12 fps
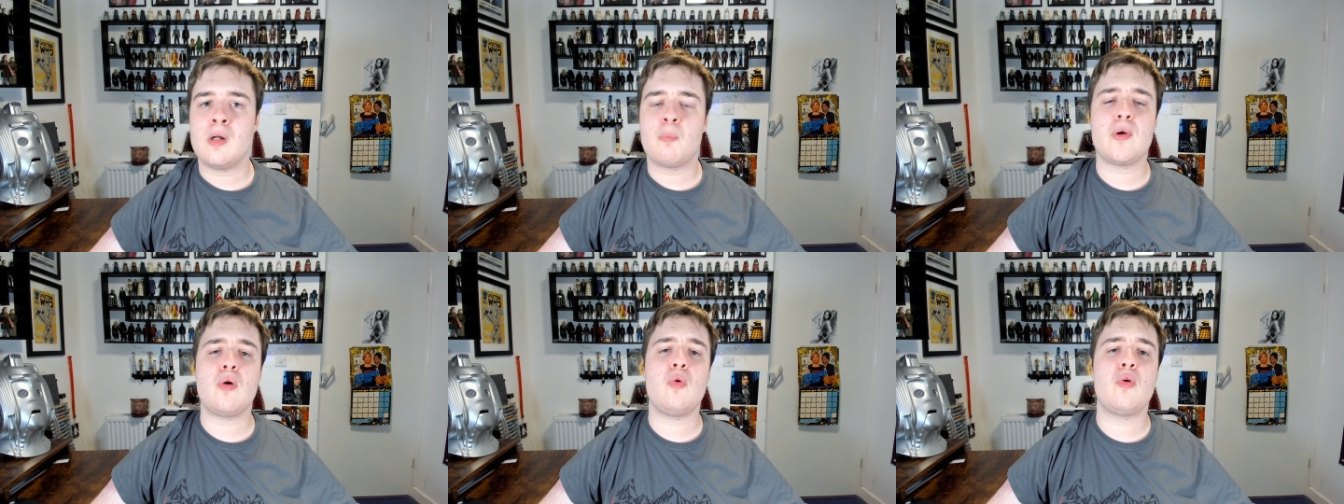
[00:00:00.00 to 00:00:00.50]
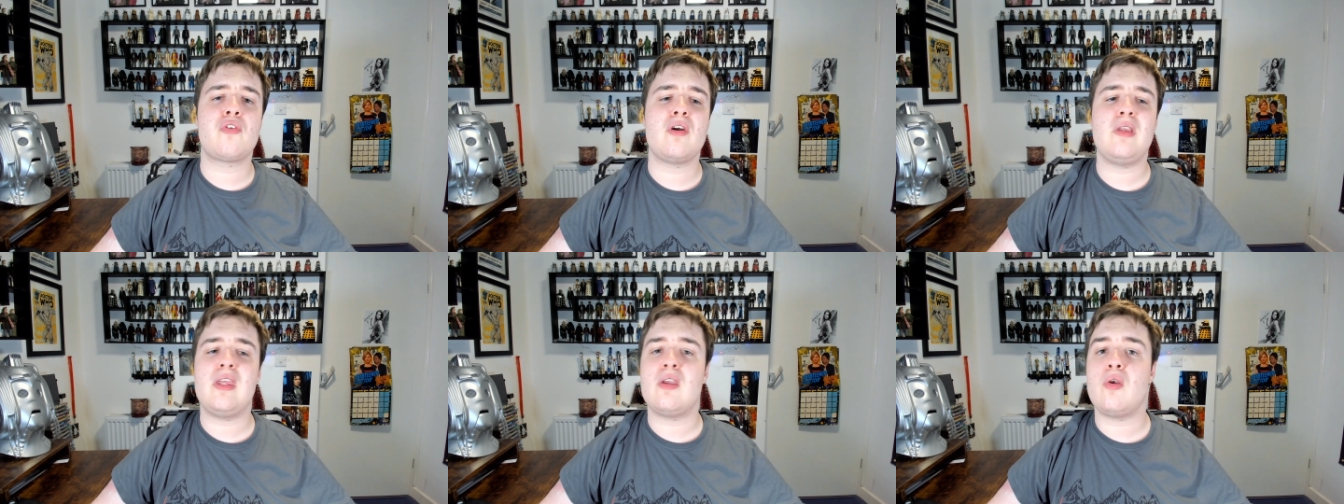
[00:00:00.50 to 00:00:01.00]
but also
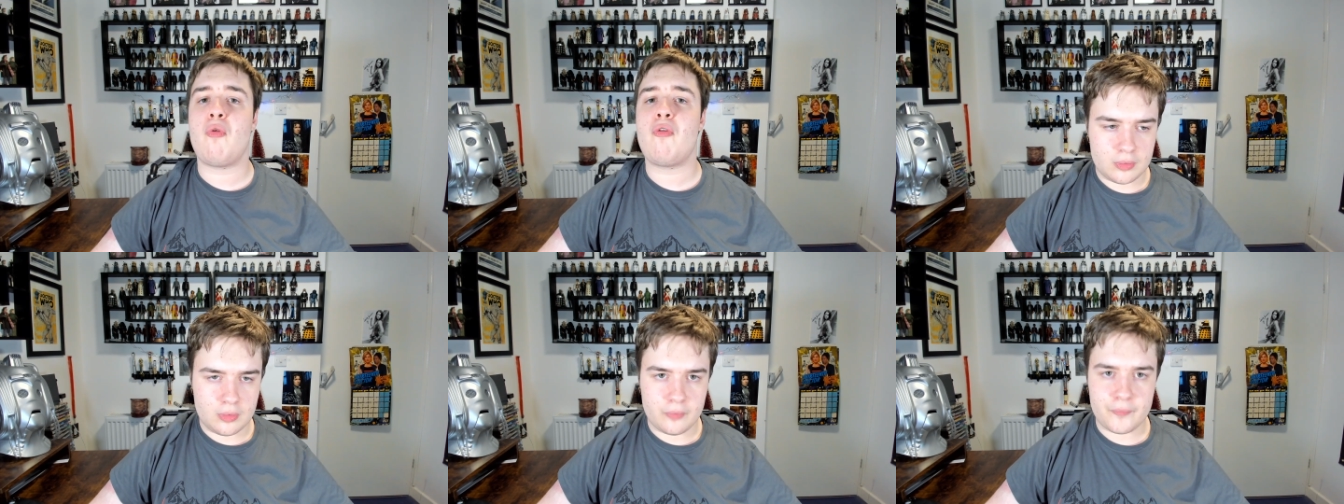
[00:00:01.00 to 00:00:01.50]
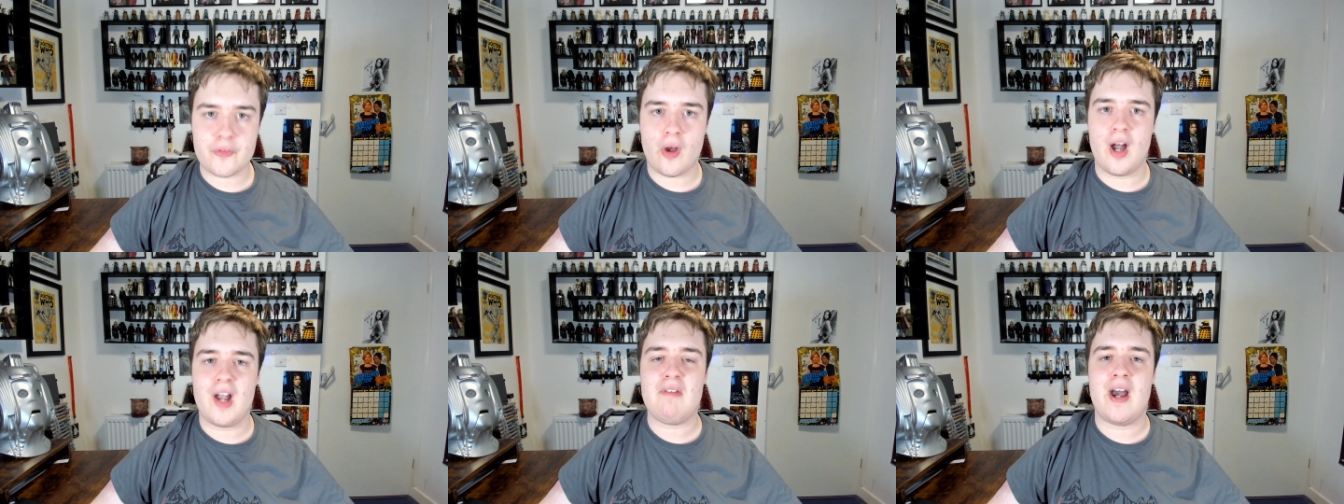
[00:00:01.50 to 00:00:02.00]
used the
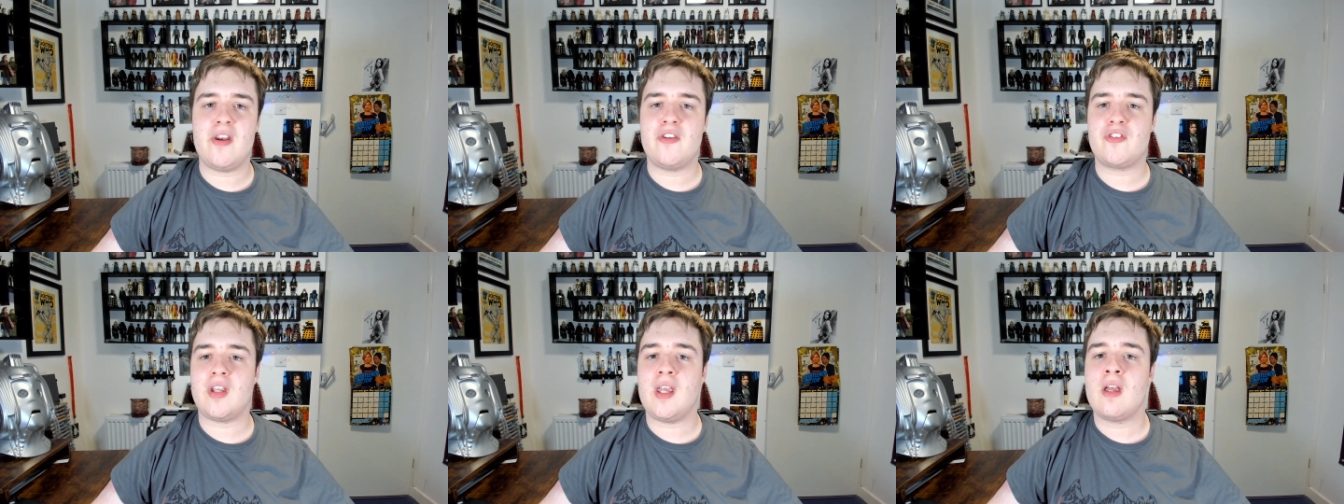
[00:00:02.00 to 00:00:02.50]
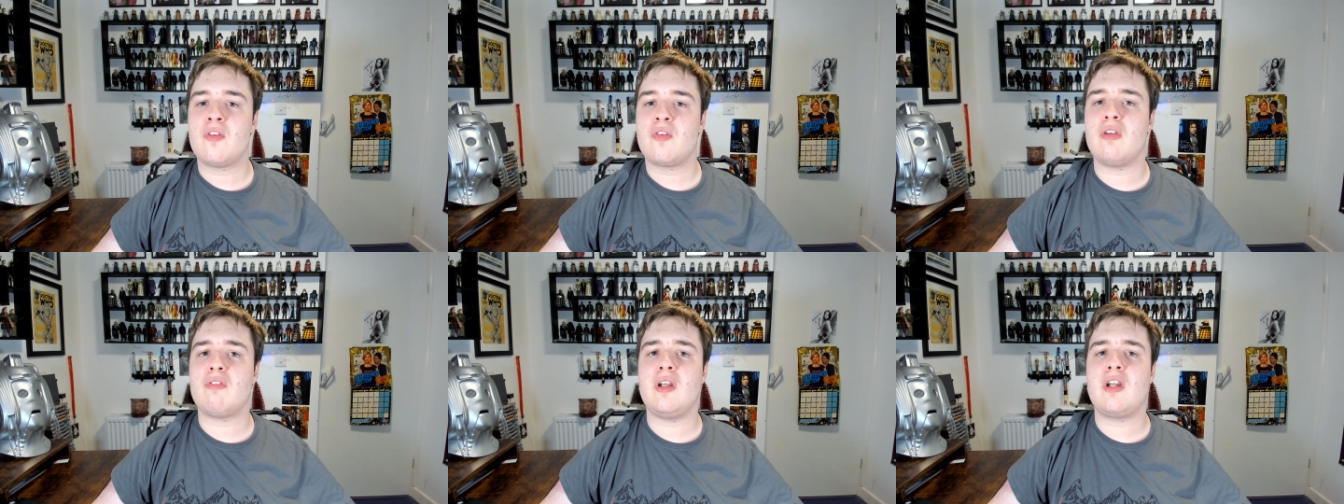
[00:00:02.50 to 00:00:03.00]
time energy
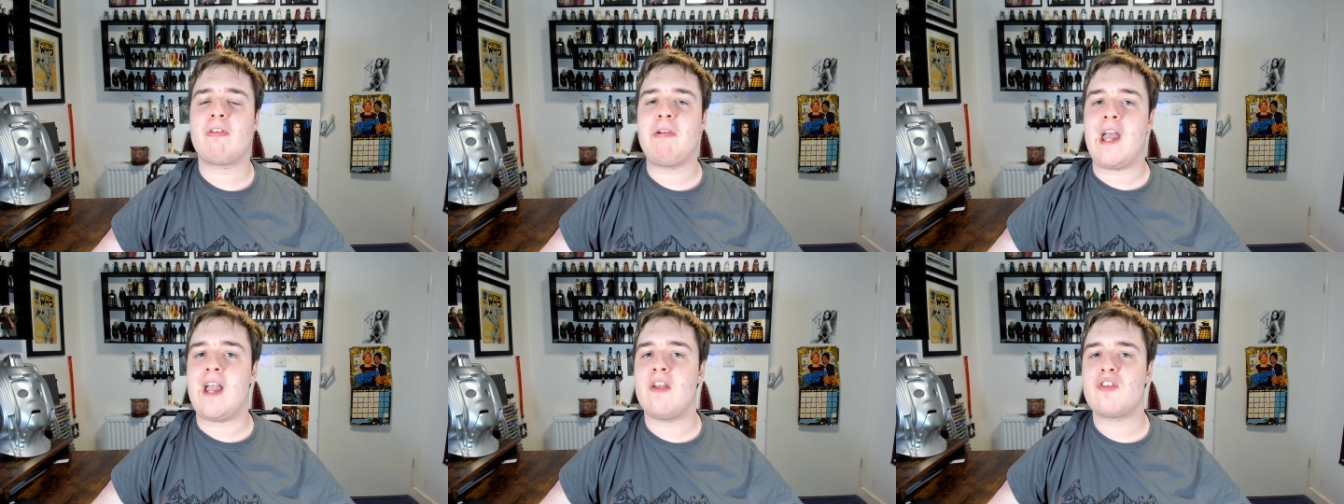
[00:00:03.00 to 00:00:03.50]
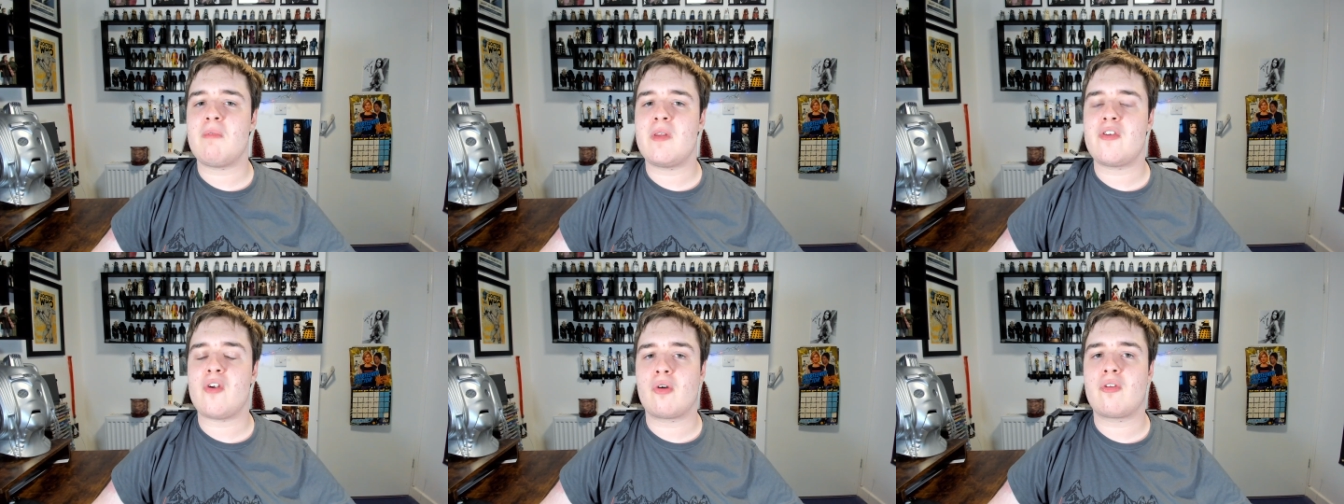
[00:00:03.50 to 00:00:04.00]
to recreate some of the
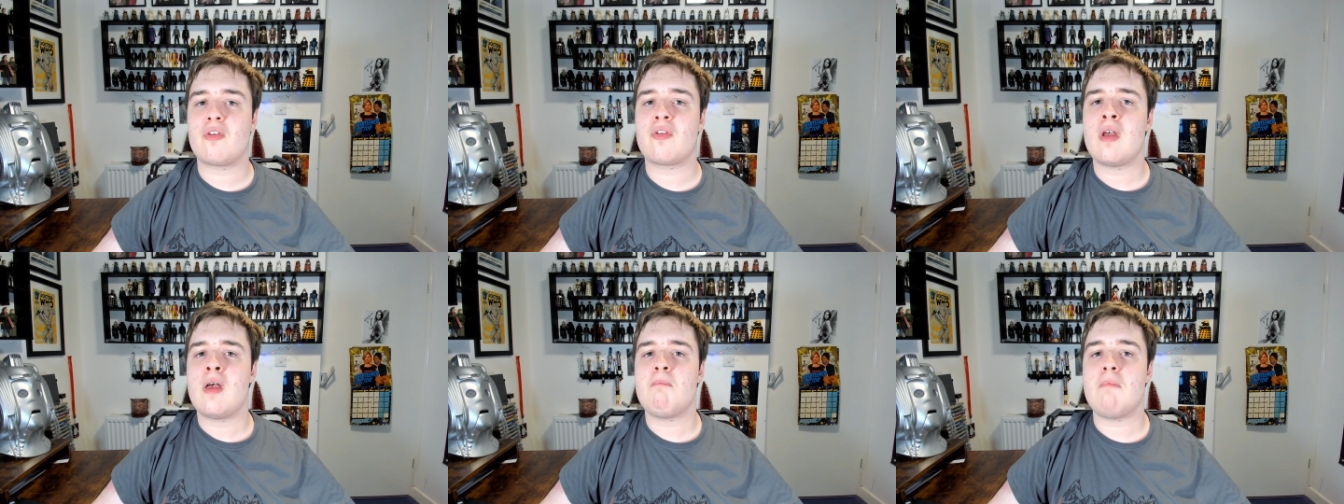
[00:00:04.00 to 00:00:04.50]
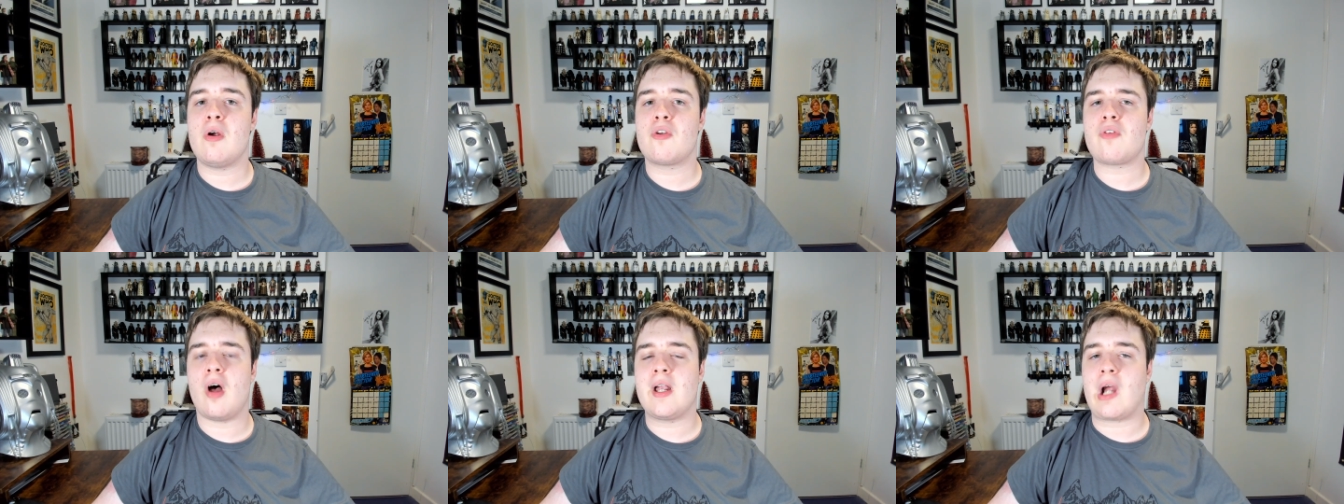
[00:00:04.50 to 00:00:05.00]
Doctor's most
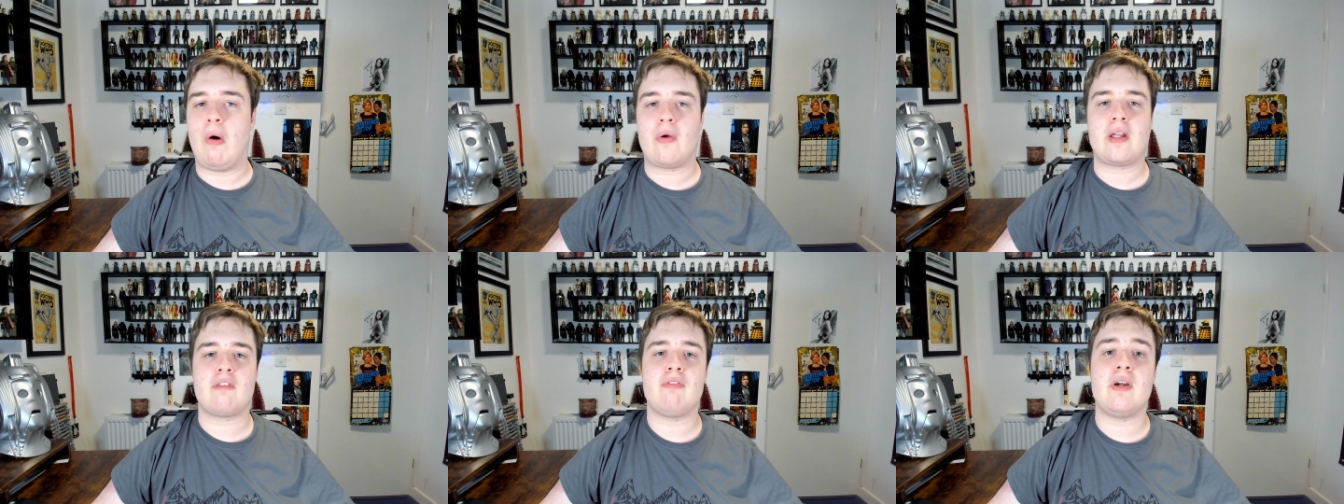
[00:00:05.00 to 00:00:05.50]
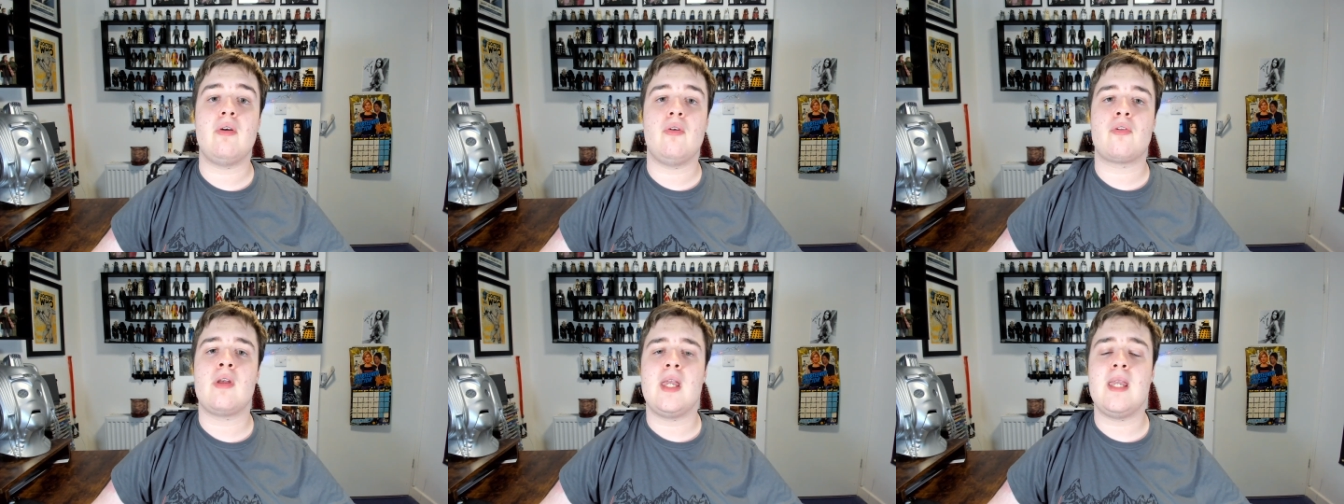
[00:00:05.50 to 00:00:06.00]
iconic
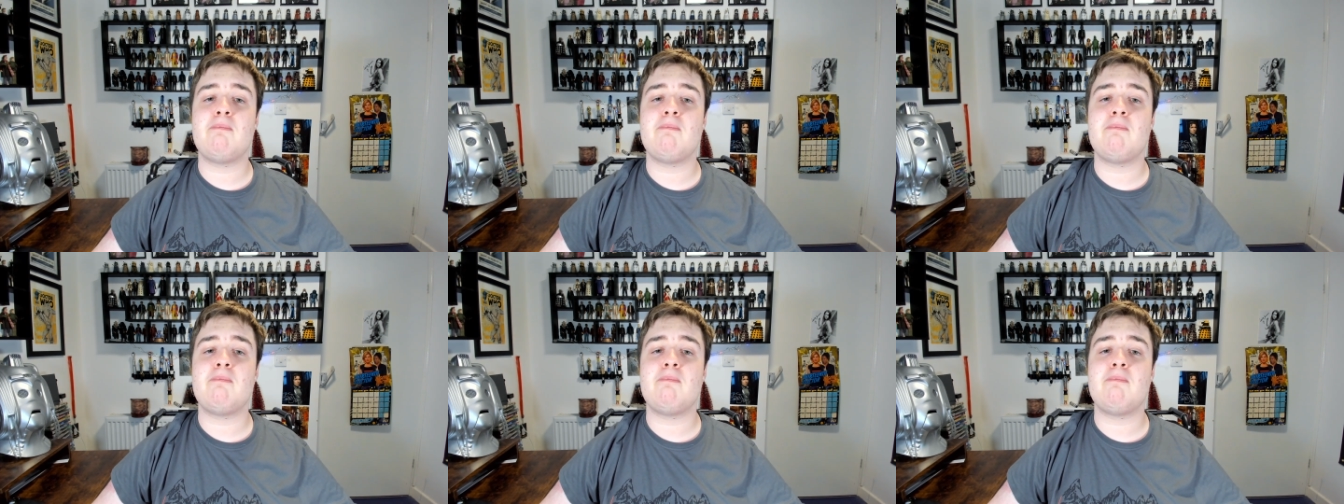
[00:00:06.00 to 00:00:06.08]
foes, in